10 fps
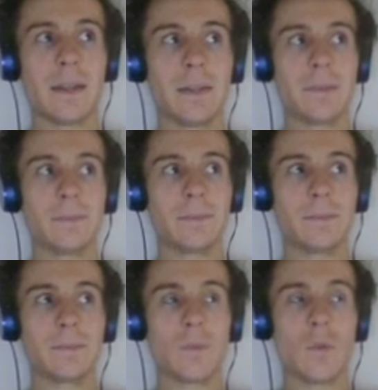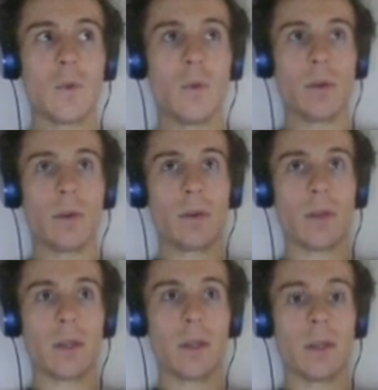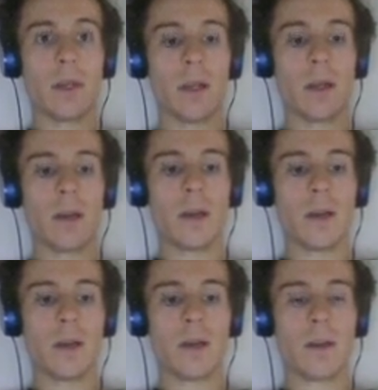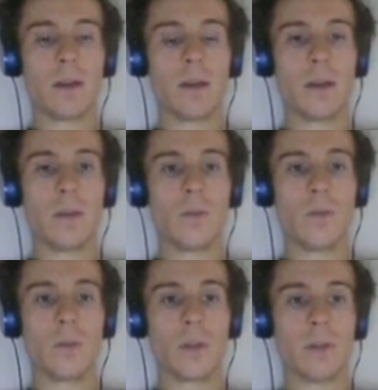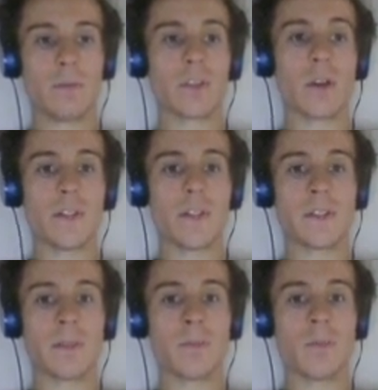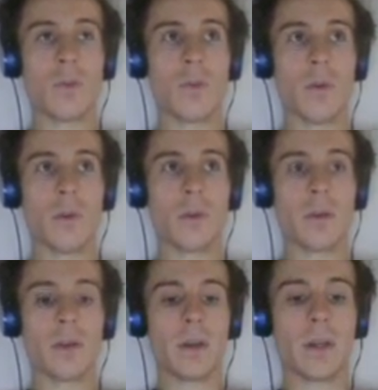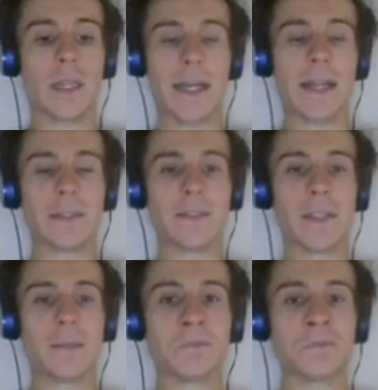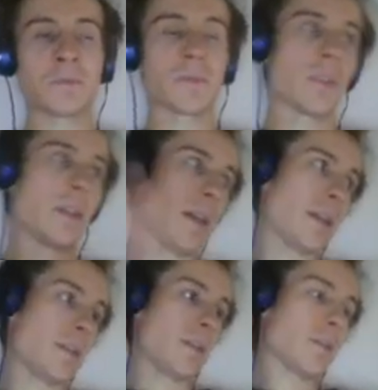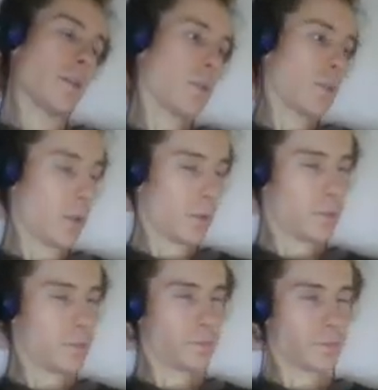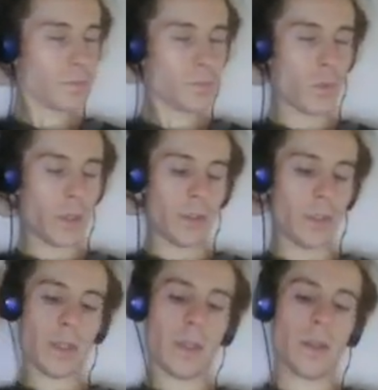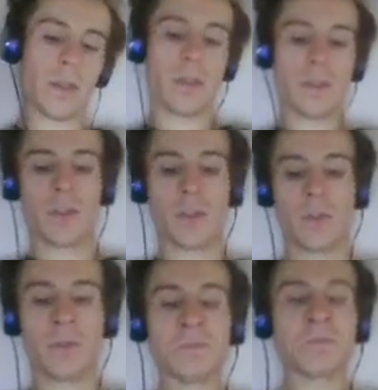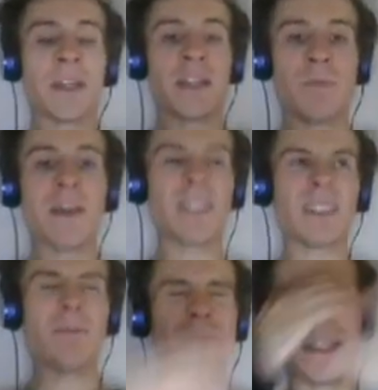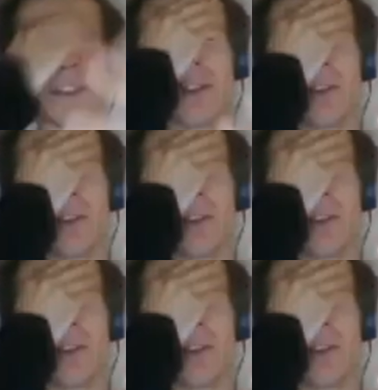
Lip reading: um, or uh, or a star system or a galaxy. And so what you're gonna so and it's basically based